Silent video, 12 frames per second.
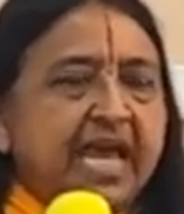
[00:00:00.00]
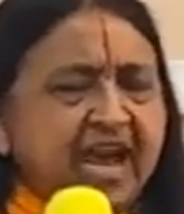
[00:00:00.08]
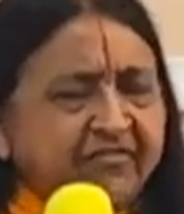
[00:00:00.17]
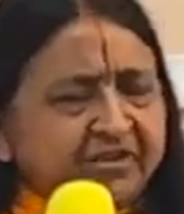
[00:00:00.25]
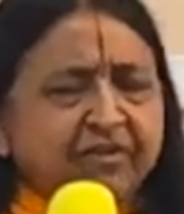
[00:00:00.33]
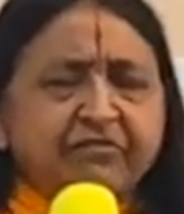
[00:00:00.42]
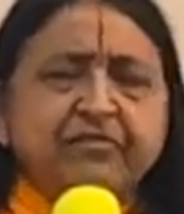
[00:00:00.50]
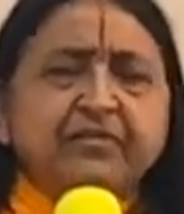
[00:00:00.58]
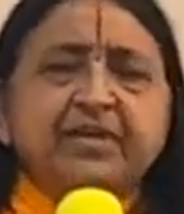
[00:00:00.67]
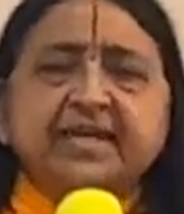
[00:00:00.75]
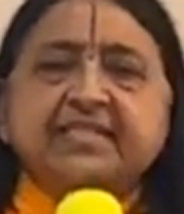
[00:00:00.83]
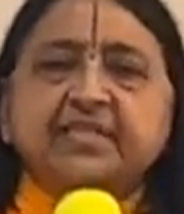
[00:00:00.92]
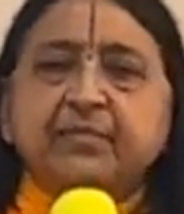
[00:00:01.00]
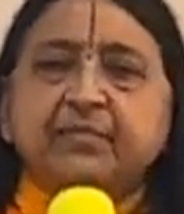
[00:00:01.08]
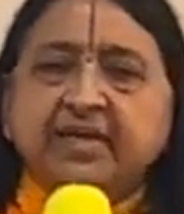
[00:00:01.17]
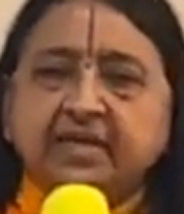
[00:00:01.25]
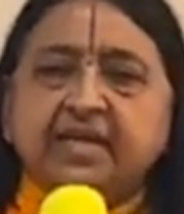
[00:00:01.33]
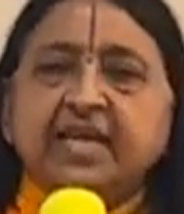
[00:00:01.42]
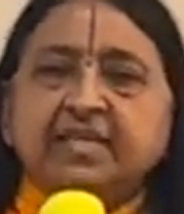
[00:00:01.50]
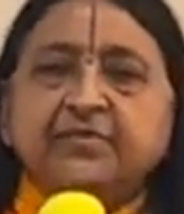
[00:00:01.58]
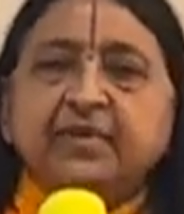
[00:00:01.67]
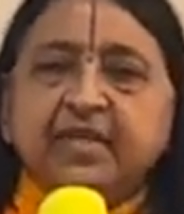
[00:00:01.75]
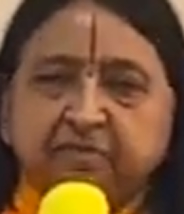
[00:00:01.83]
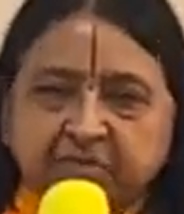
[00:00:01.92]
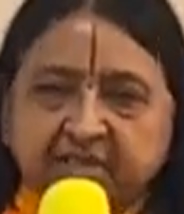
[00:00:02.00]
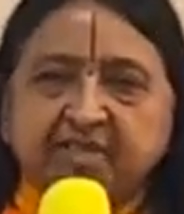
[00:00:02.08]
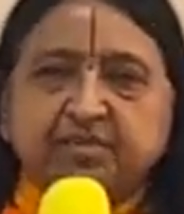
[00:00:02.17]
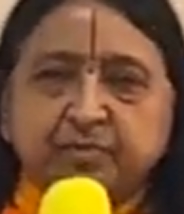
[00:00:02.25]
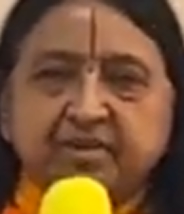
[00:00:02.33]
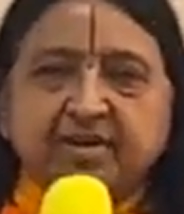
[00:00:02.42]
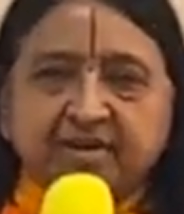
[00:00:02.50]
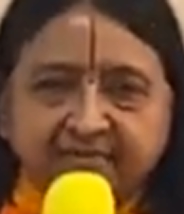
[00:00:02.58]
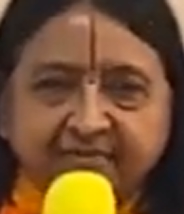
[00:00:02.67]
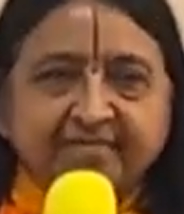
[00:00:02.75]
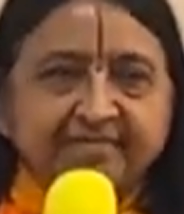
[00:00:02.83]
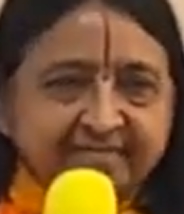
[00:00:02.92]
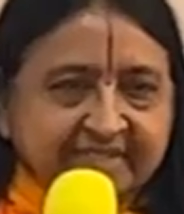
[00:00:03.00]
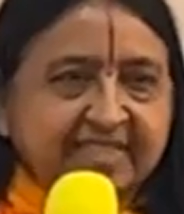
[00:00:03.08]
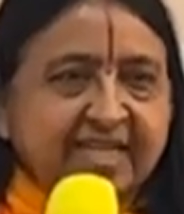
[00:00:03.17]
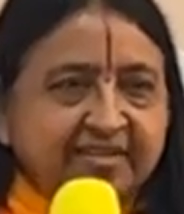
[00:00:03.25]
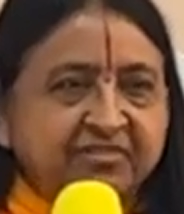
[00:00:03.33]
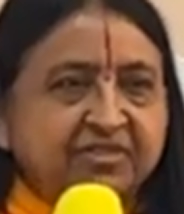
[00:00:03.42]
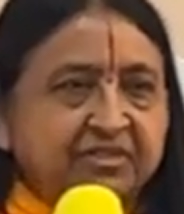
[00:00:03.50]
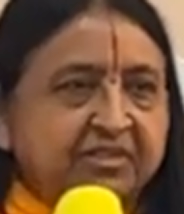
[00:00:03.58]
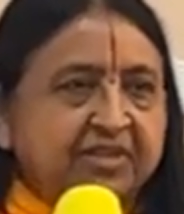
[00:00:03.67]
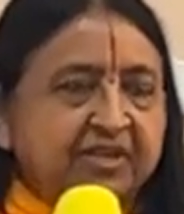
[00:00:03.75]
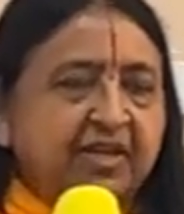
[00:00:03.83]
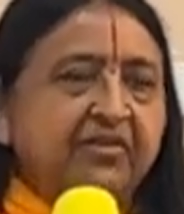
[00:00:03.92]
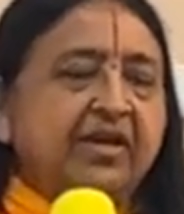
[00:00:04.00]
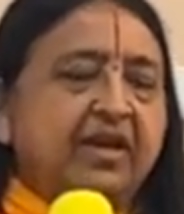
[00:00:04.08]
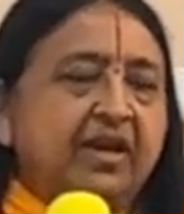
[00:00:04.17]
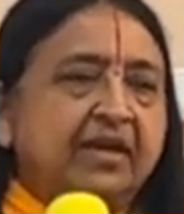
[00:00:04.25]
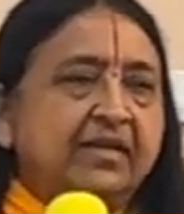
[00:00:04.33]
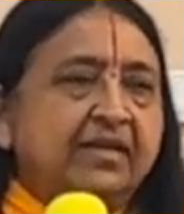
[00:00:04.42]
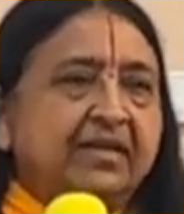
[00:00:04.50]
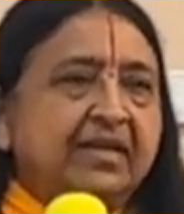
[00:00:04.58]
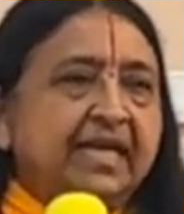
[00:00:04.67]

After a few days, the monkey has made peace with just that restricted area.